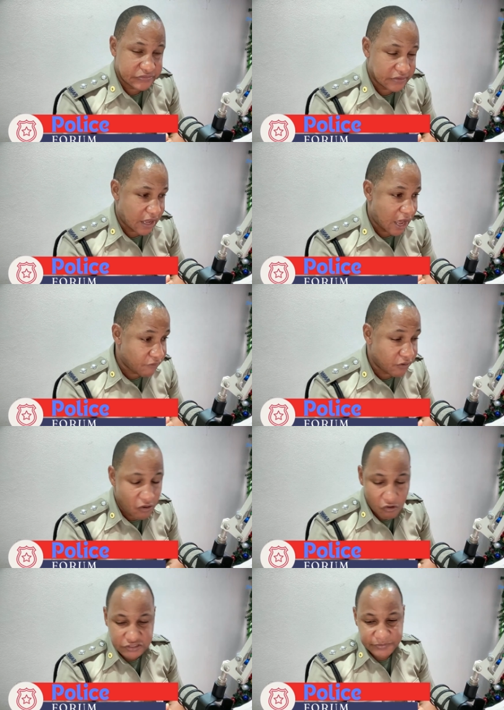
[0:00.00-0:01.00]
our
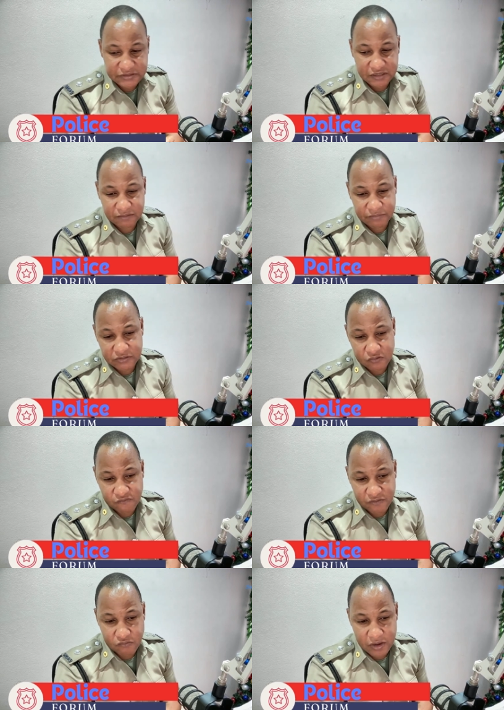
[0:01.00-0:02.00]
hospital being
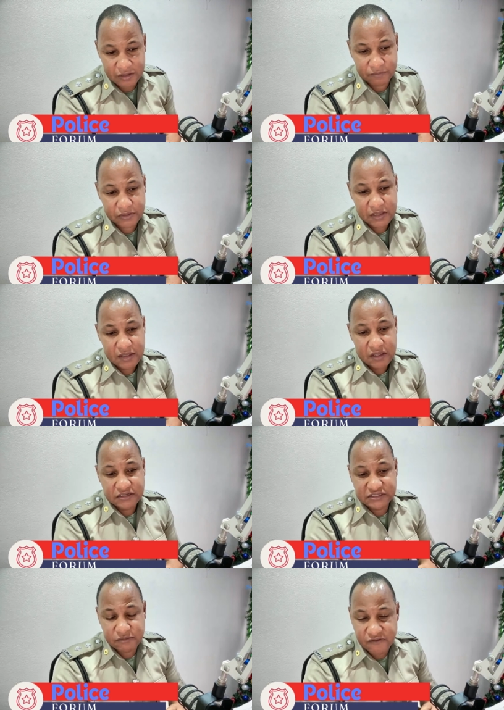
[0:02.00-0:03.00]
overwhelmed,
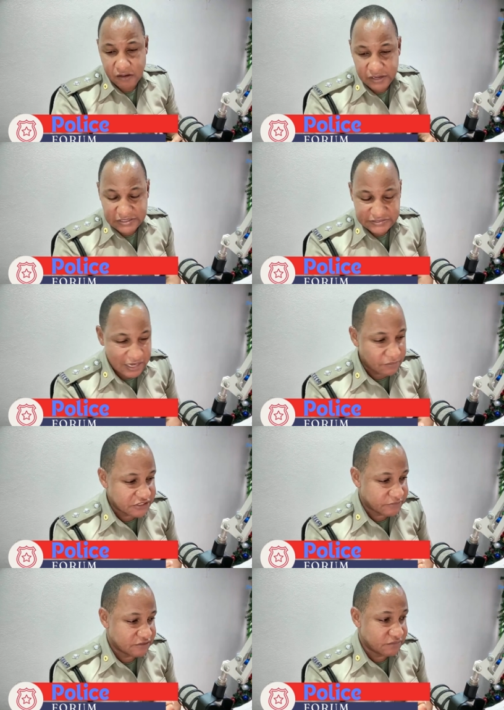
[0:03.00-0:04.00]
some of our
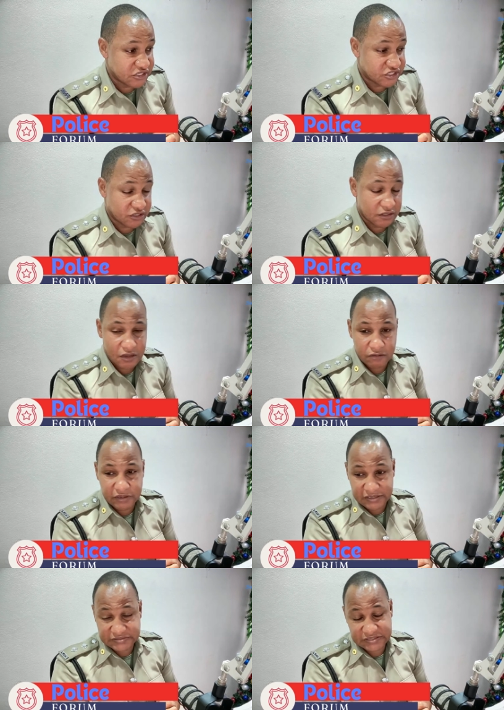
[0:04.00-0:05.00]
establishments being shut down
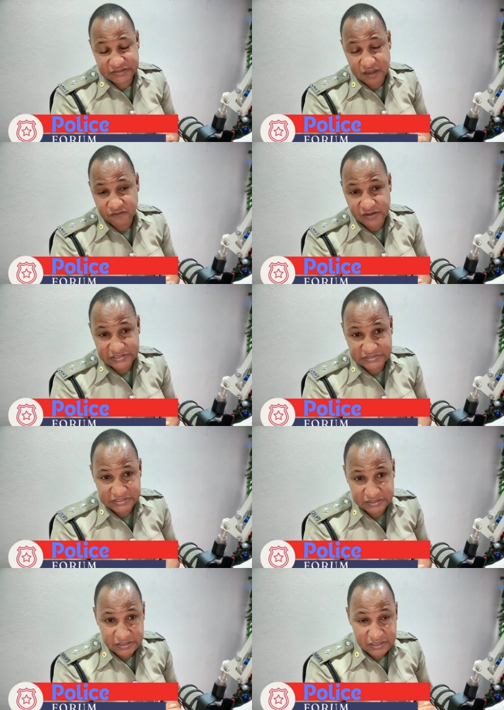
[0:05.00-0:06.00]
because their staff are
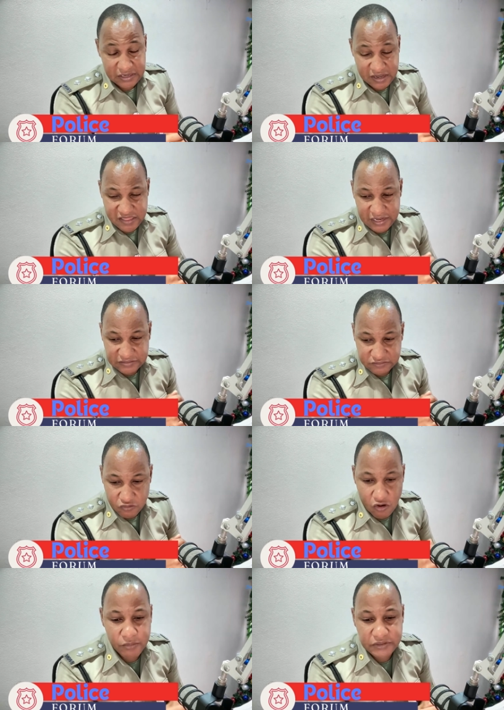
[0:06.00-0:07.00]
sick, and that
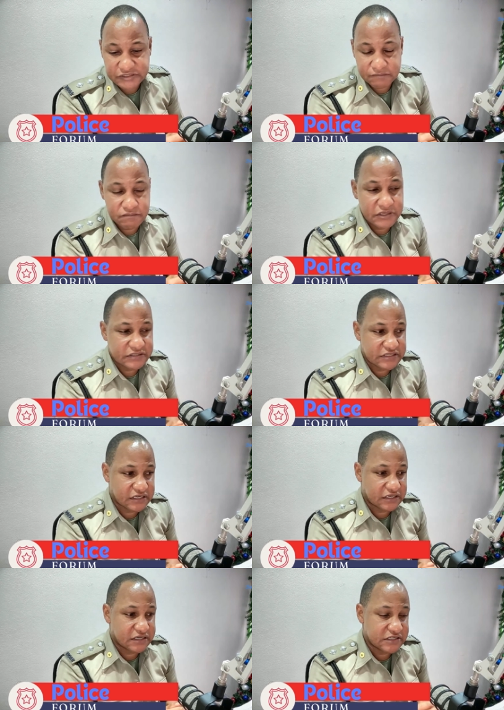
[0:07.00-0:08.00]
commerce and business
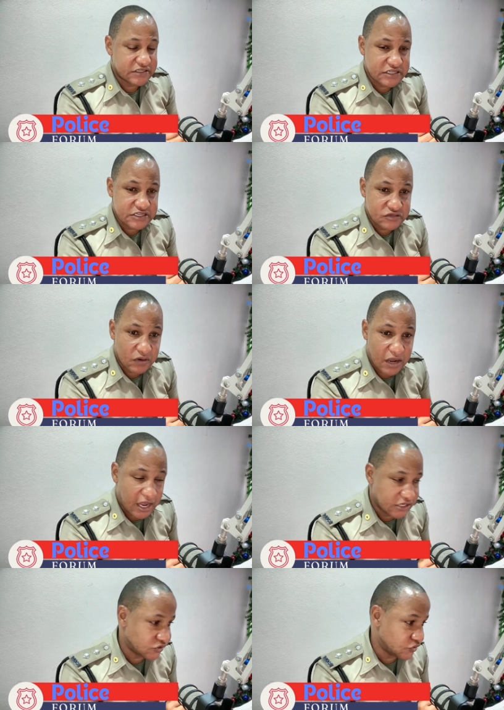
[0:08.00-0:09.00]
can continue
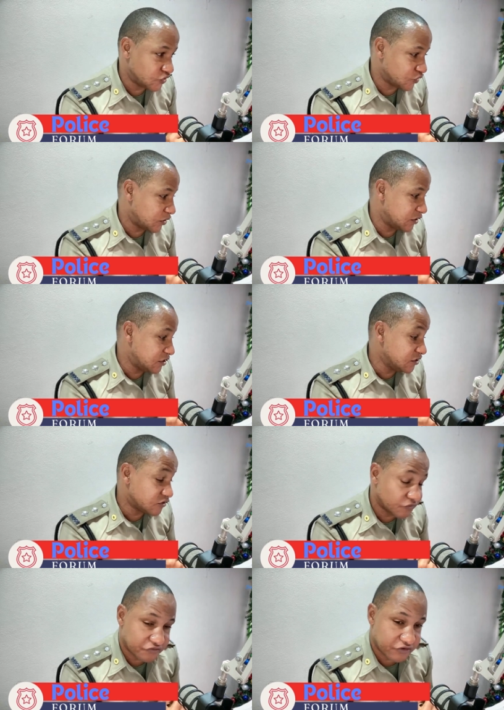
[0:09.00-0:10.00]
as usual in
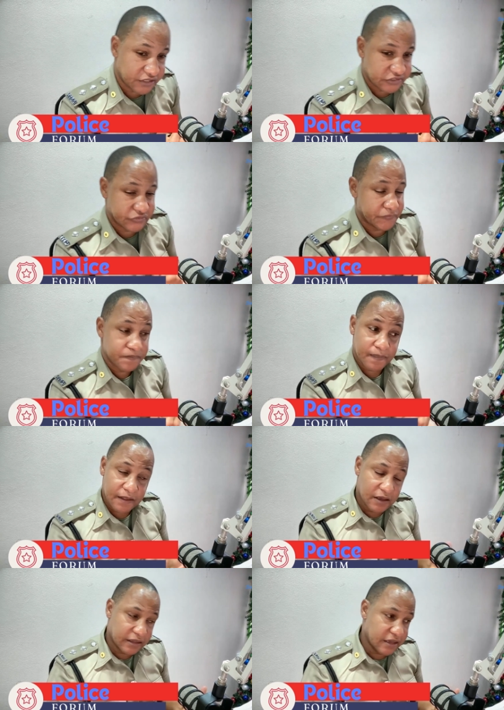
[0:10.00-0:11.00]
Soufriere. So
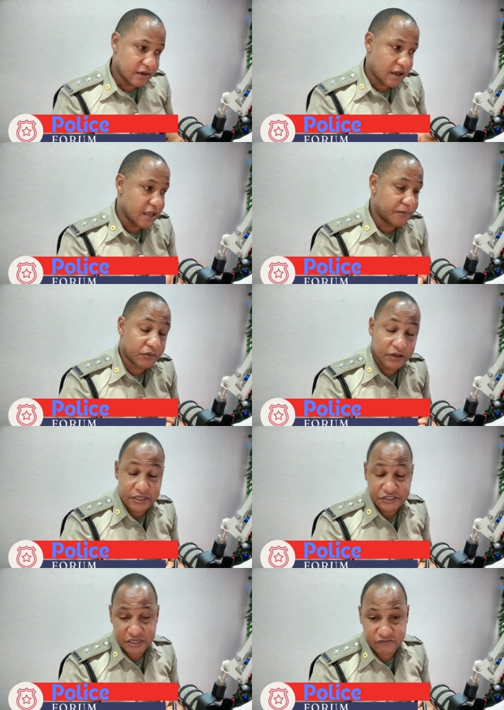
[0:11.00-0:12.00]
again, I employ
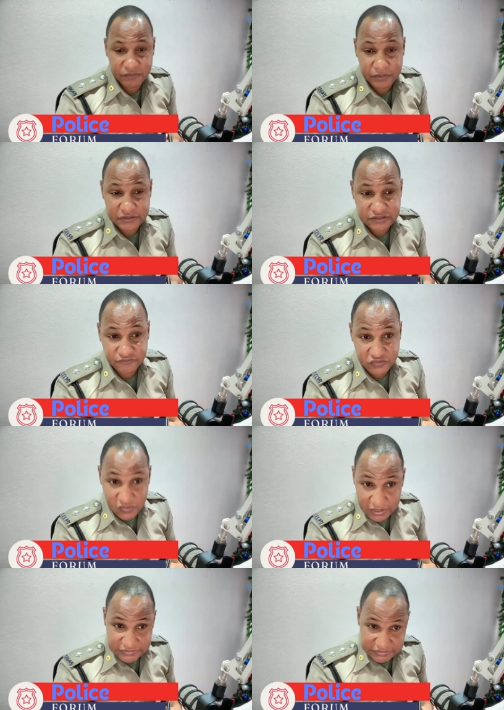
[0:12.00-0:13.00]
each and every person. If you
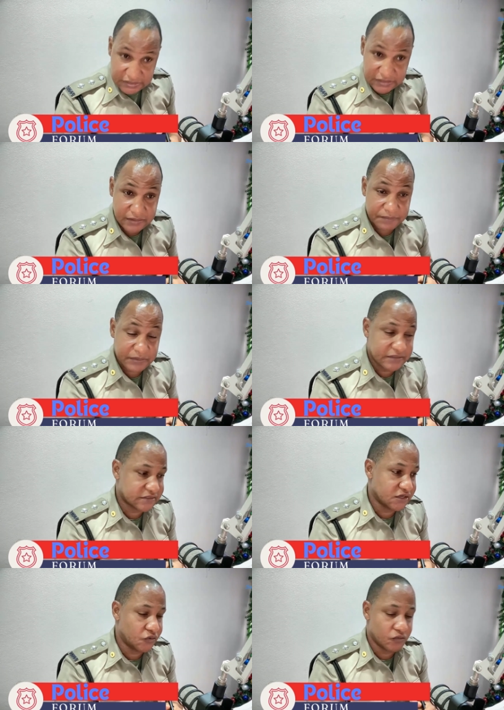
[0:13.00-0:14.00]
are sick, please
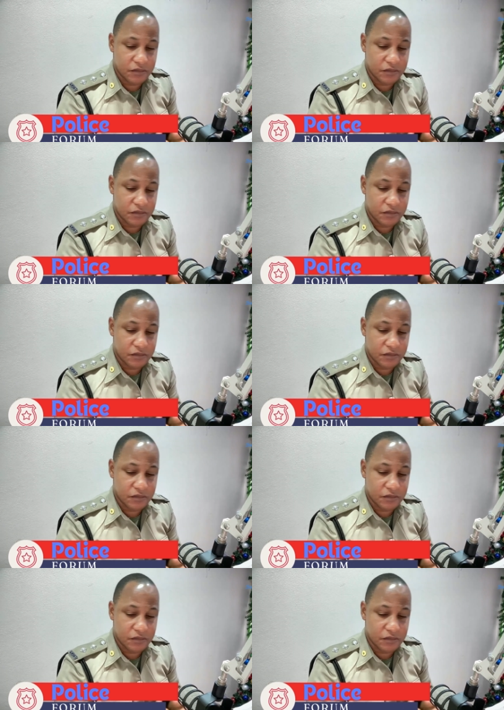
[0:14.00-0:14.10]
stay home.